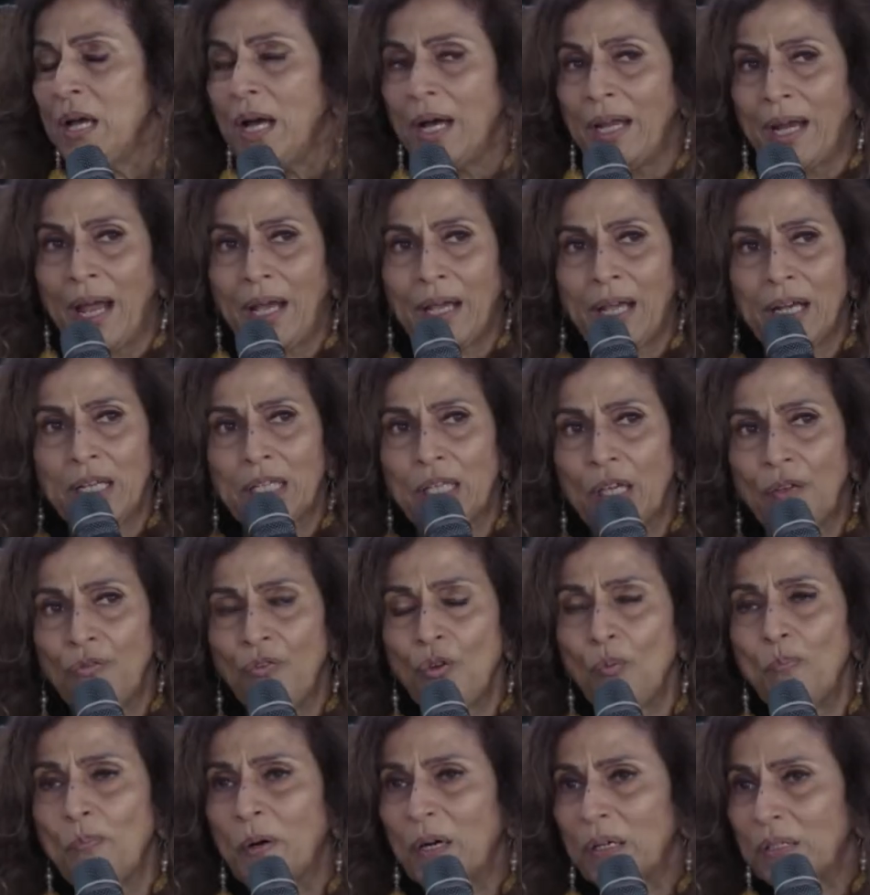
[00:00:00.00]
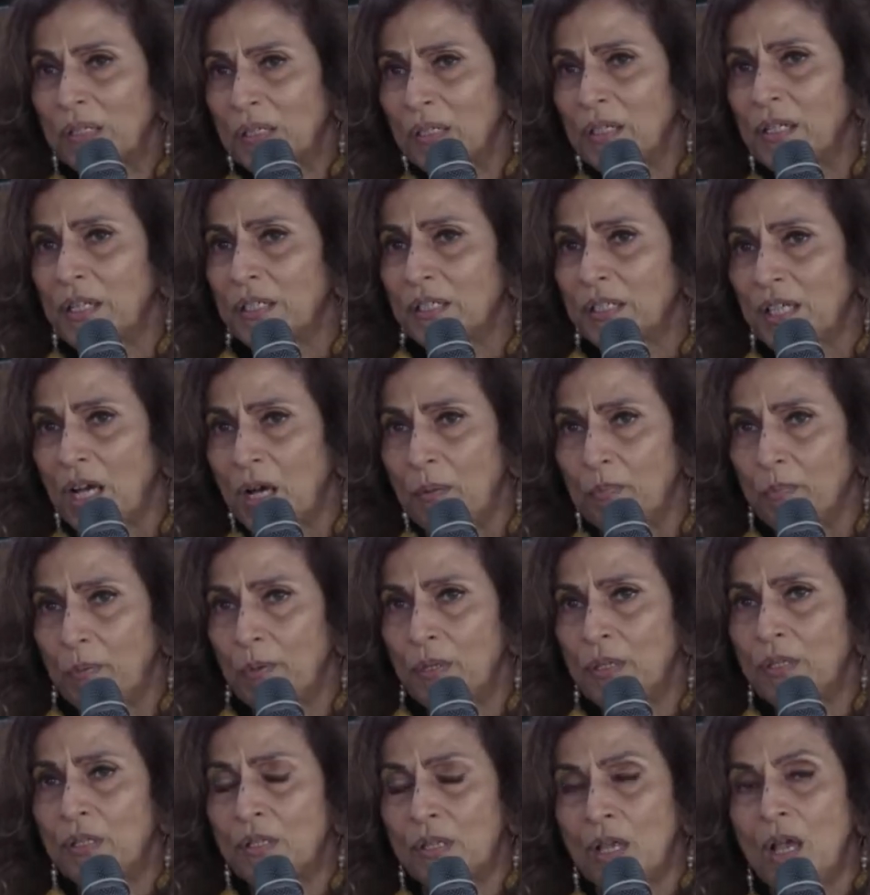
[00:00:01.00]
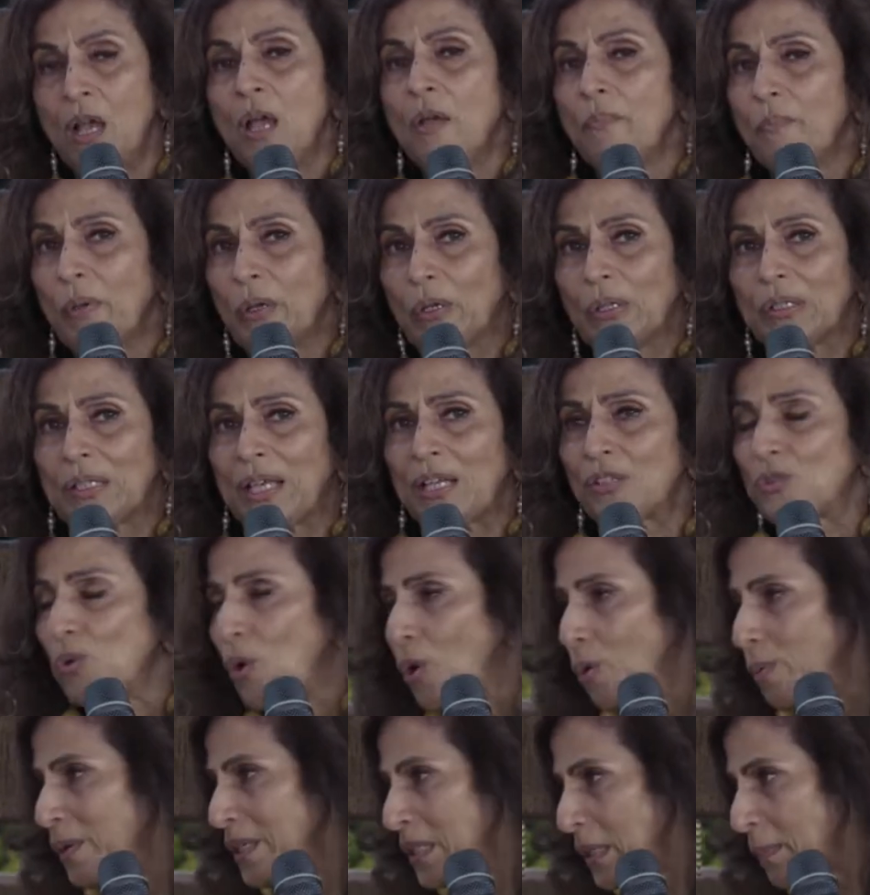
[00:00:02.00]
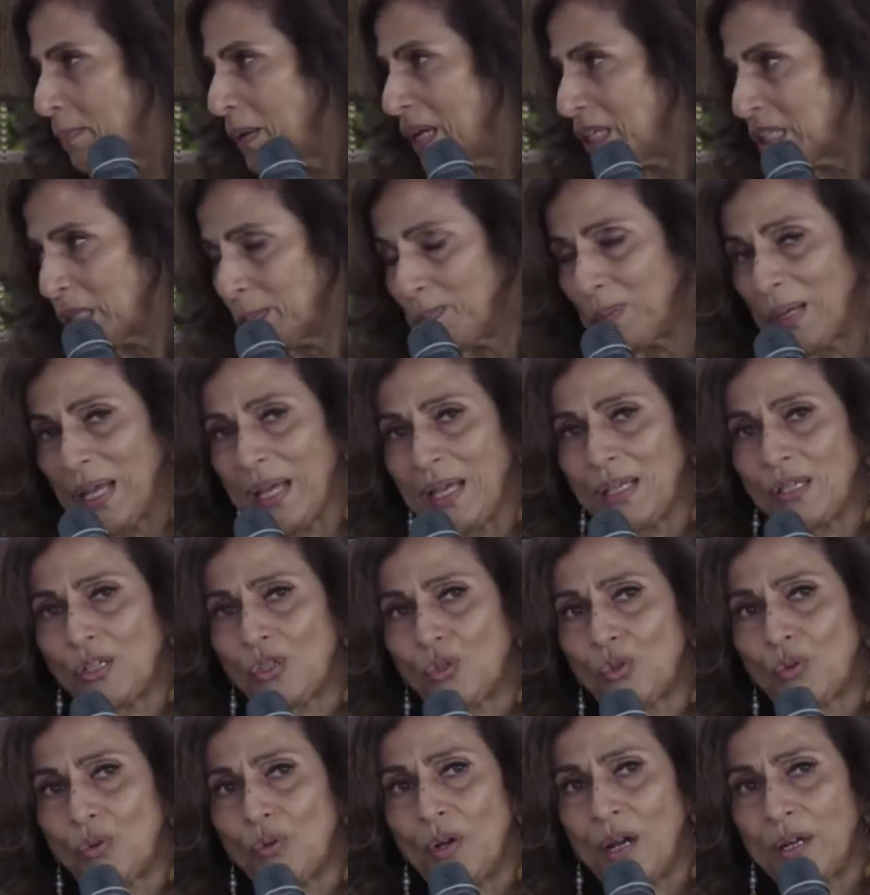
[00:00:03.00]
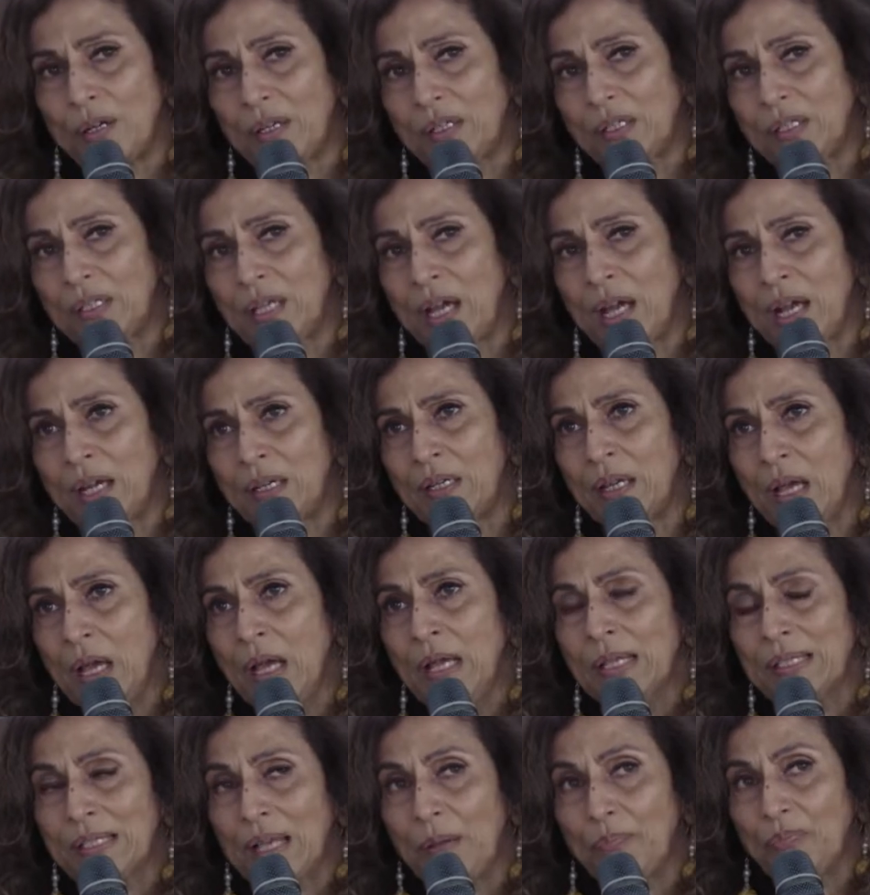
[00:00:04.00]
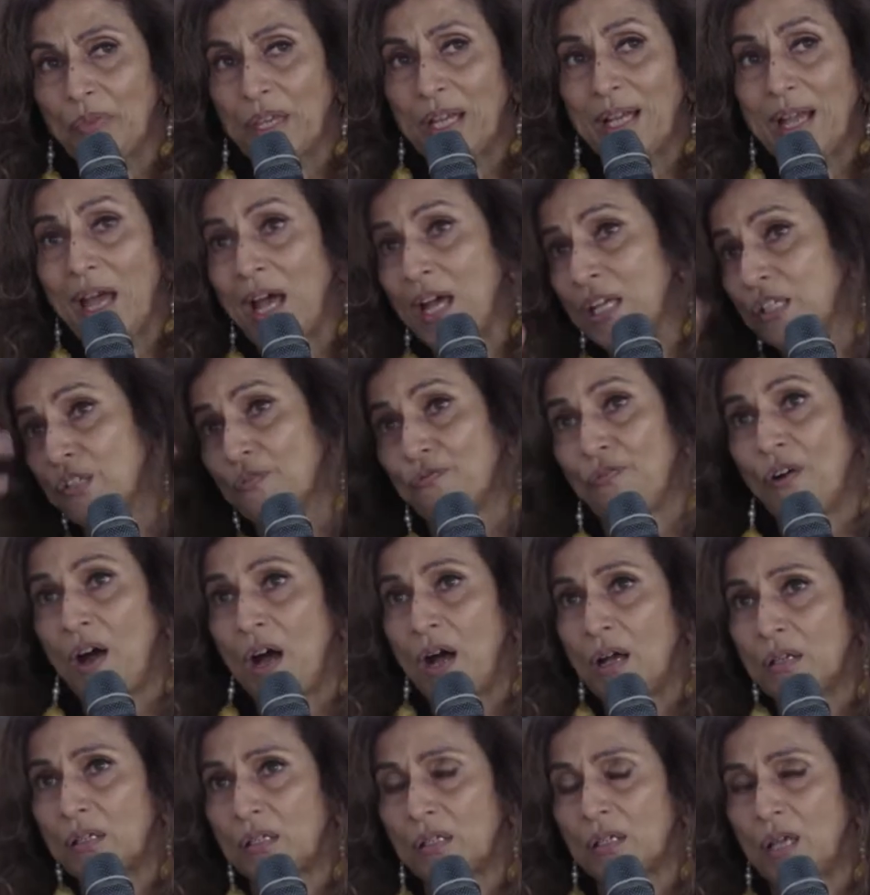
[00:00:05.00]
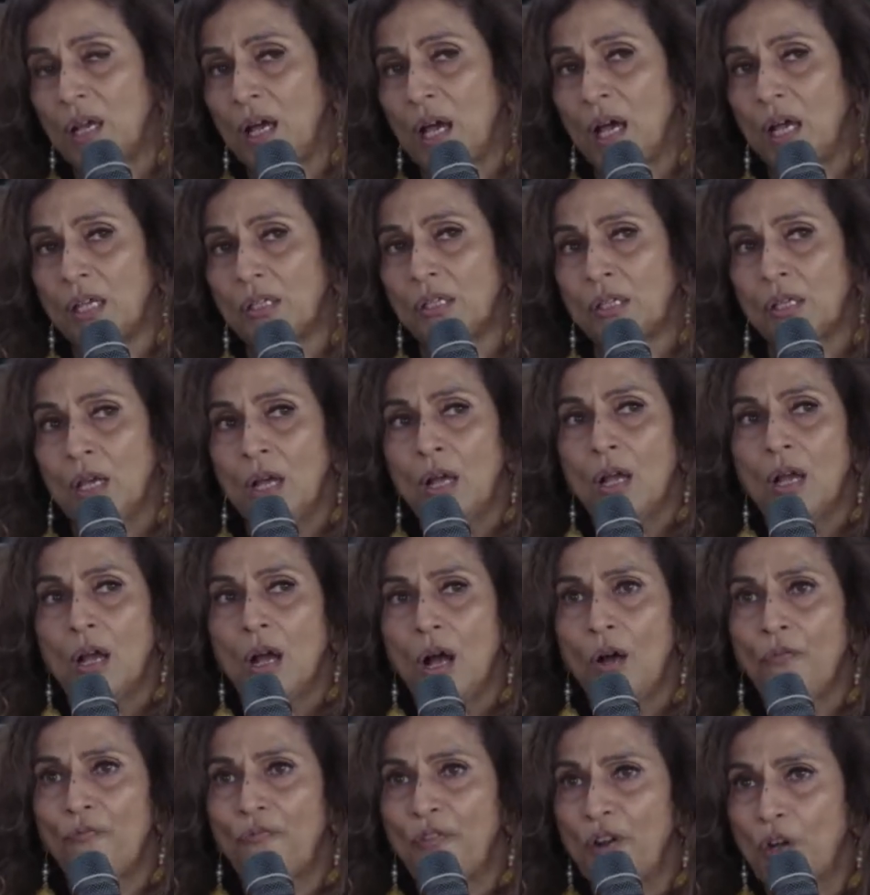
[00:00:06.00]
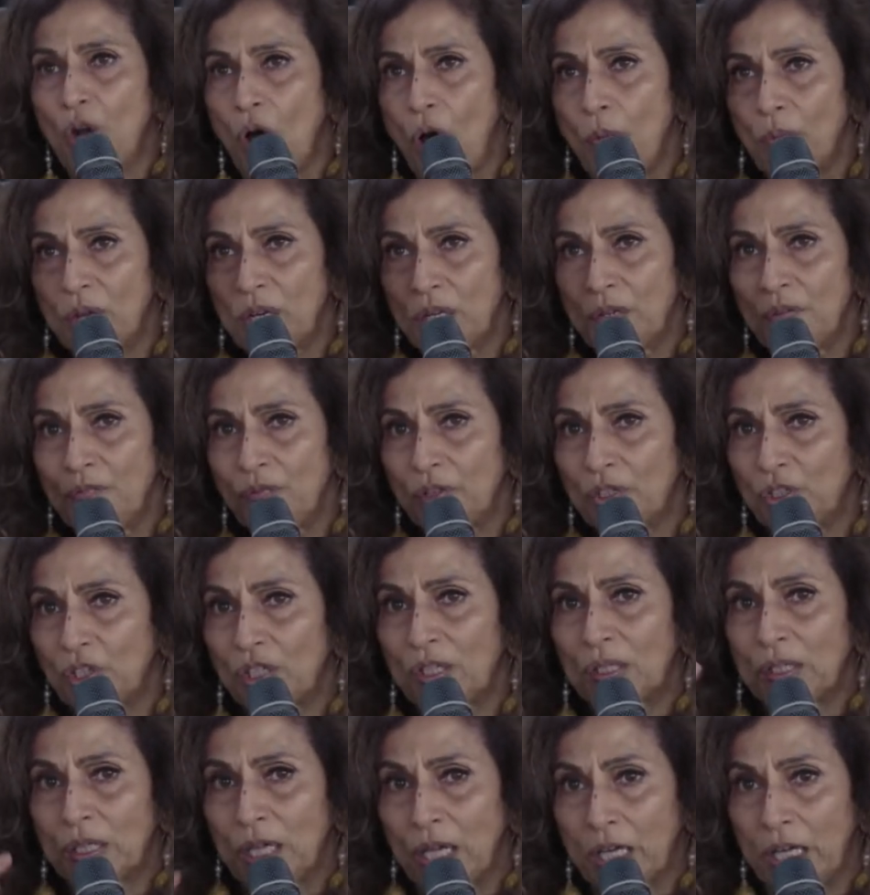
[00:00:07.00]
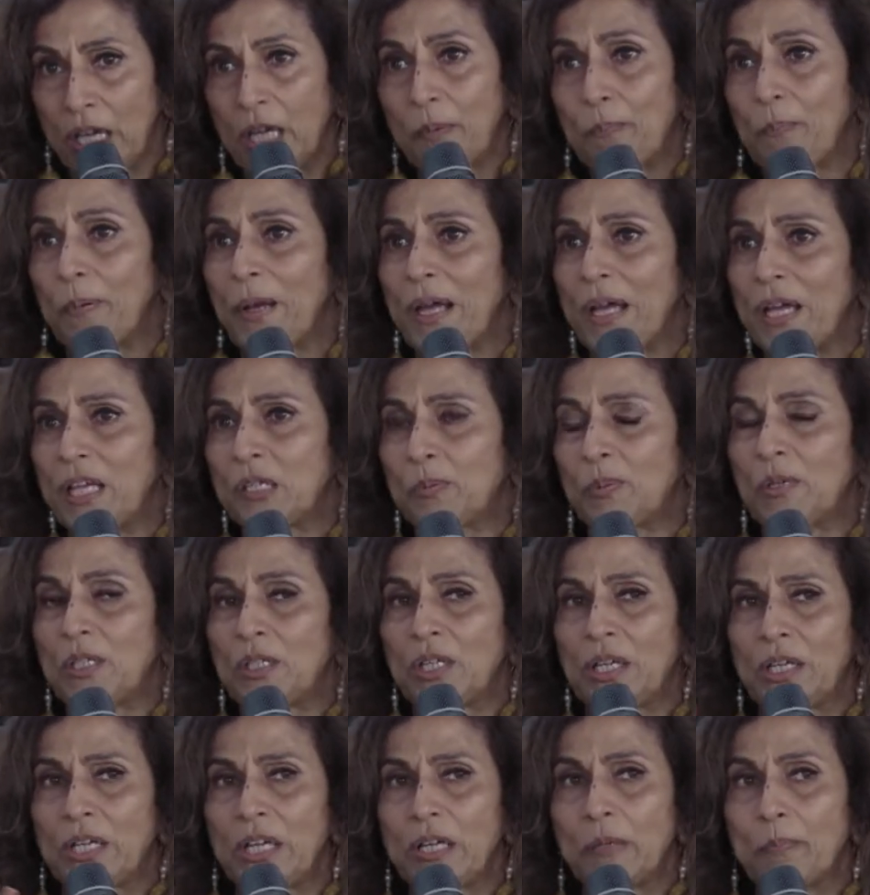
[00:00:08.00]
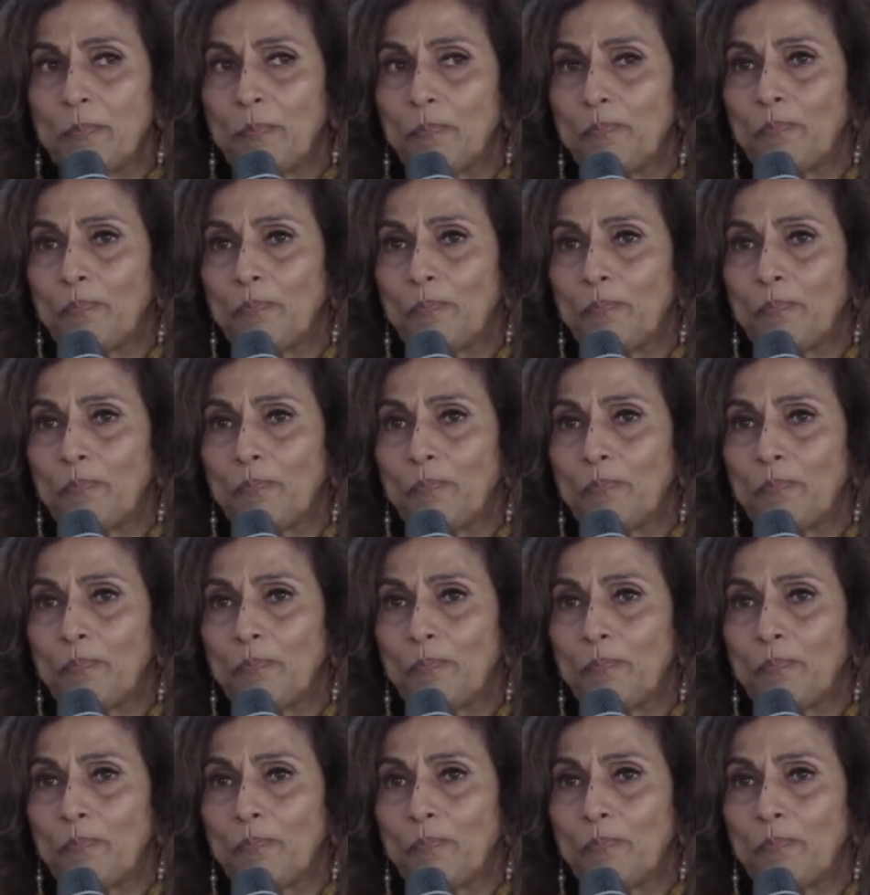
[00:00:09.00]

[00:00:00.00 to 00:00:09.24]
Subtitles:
And I can give you personal examples because that's always the best place to understand something as vast as a phenomenon which is taking place, but taking